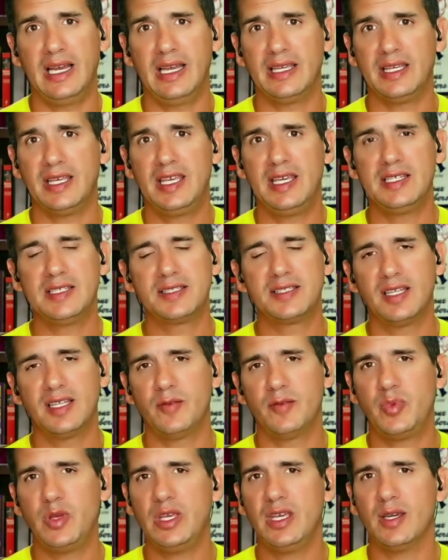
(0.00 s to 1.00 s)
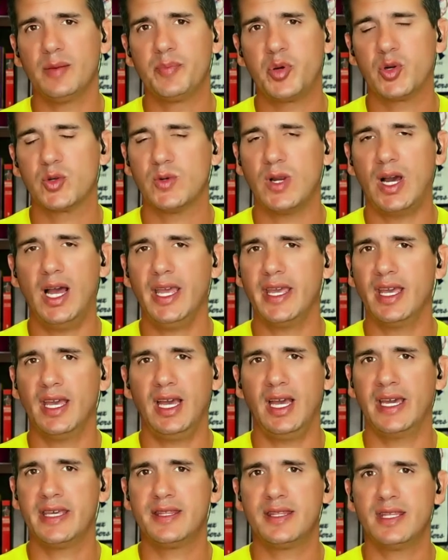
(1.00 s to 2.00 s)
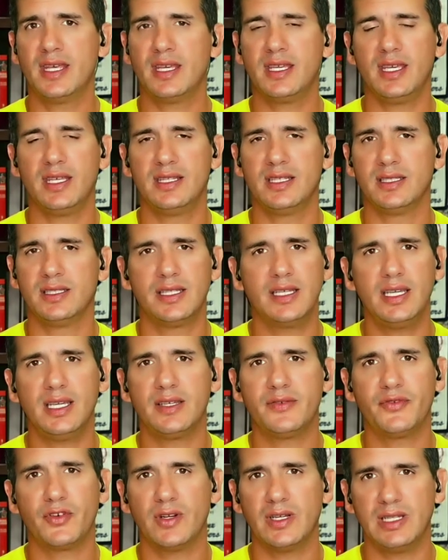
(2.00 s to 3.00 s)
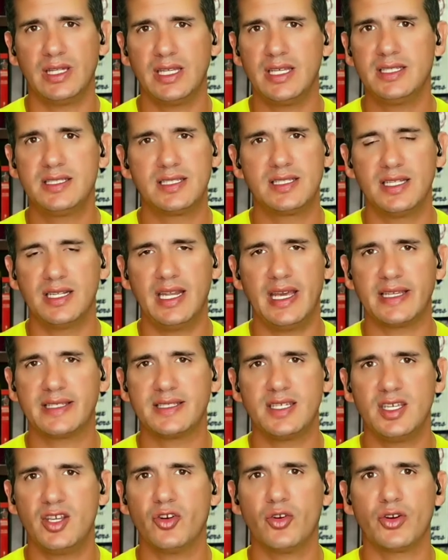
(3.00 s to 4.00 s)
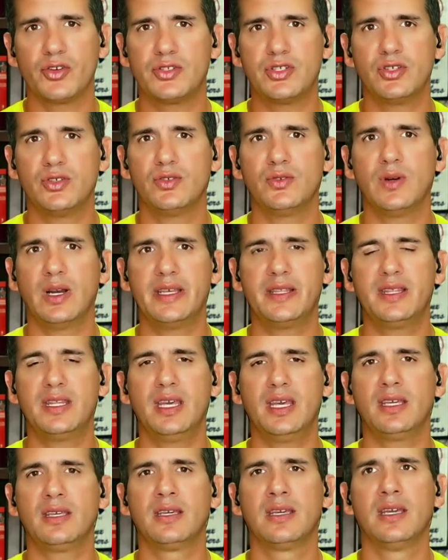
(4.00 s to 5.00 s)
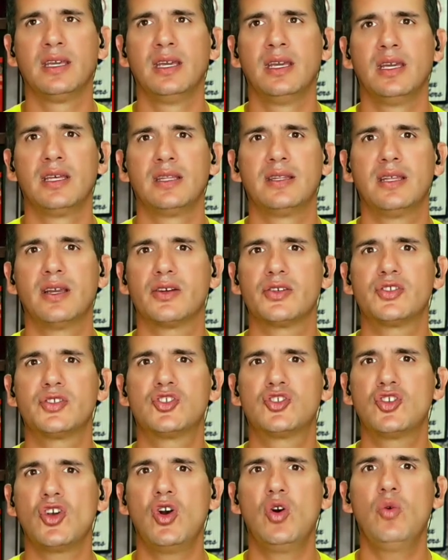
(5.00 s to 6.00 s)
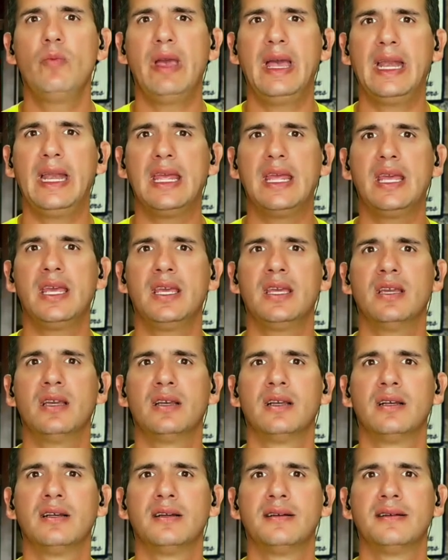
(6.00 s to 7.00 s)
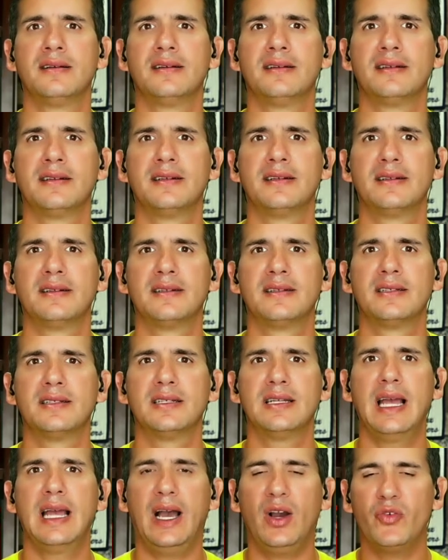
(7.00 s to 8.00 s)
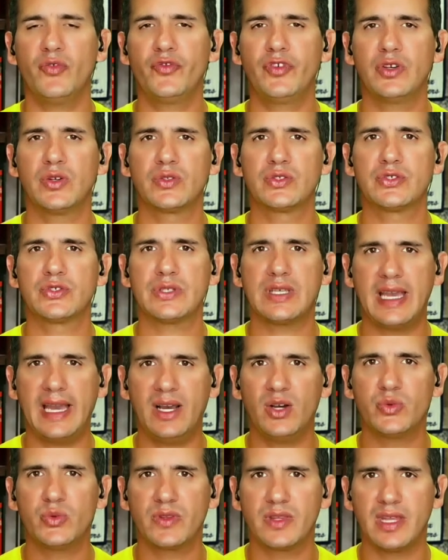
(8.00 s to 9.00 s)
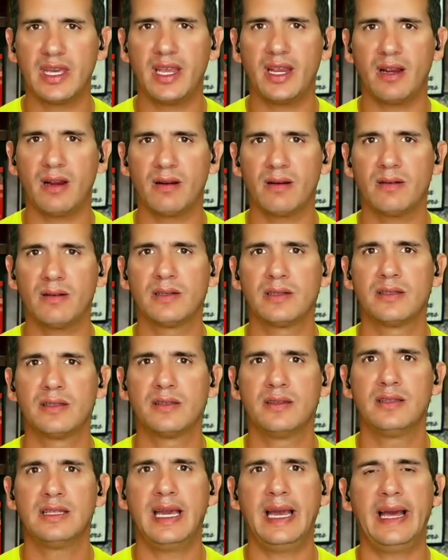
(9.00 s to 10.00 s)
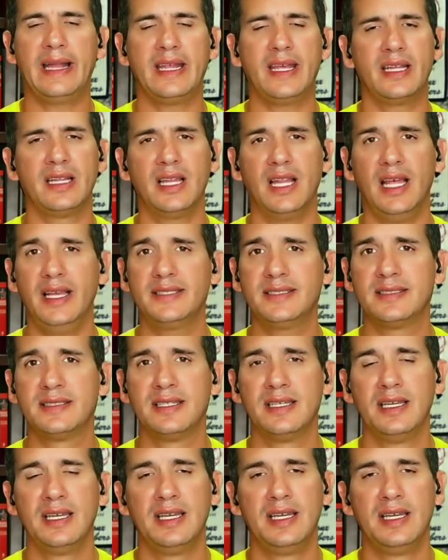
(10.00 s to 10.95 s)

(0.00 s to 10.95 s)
He's going to be a pariah, I think, in the league for at least the next year or two. I think there's so many outfielders out there that unless